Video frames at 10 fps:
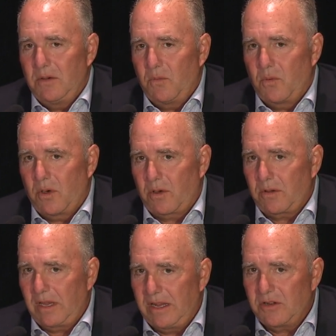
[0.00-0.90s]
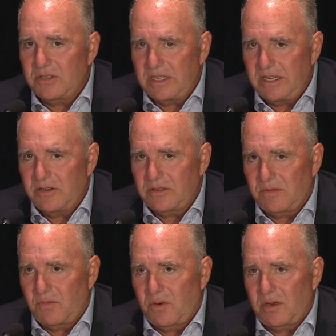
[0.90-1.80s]
work years and years
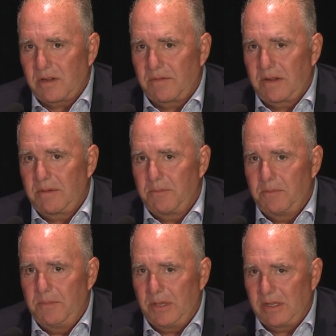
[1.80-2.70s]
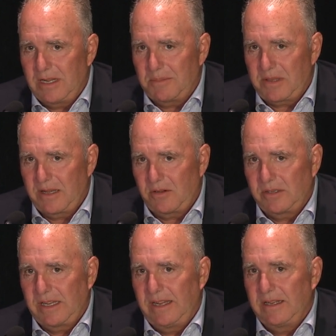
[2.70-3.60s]
of work of building up
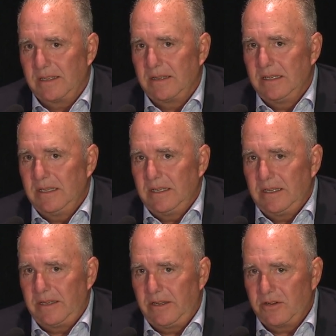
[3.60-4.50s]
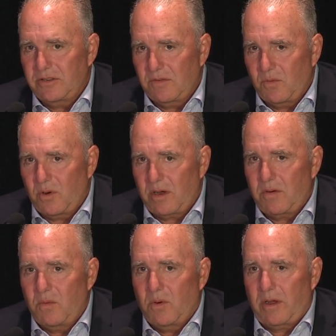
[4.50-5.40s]
clinical data, years of
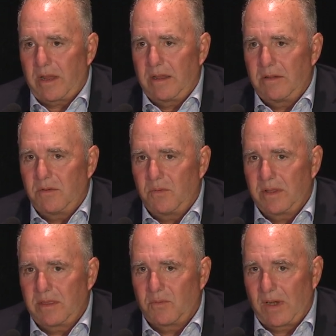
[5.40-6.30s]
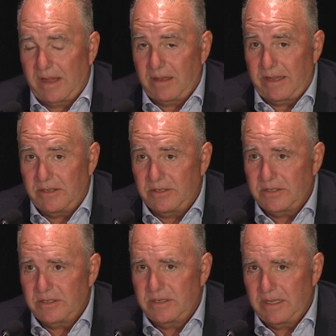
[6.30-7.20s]
work working with the
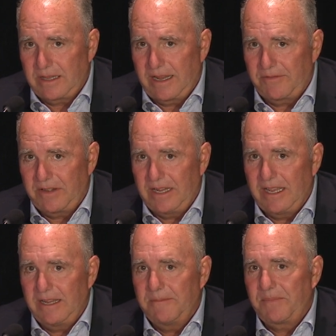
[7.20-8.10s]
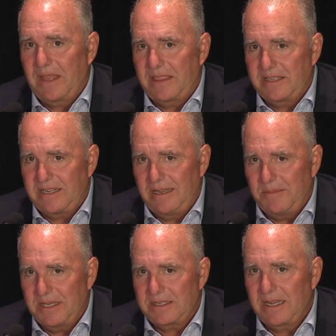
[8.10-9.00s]
regulators, the FDA, the
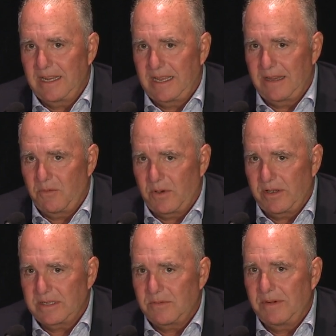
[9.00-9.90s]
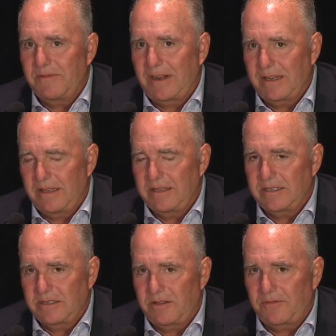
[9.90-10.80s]
CMS, and get awareness. And we finally,
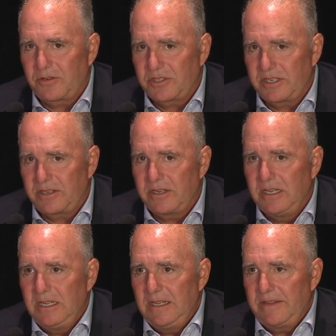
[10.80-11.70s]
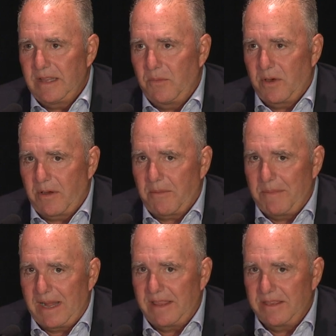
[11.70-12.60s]
this is the first year that we're
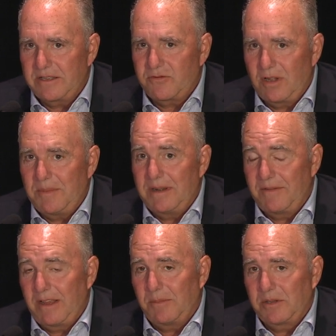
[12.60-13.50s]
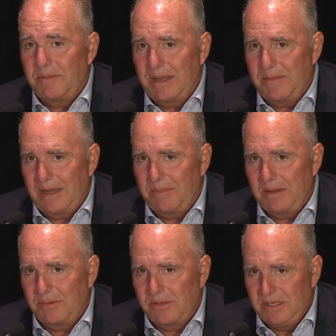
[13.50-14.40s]
making this treatment available to many, many
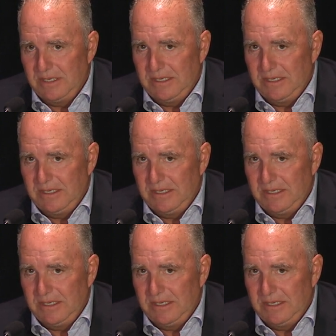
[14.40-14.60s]
people.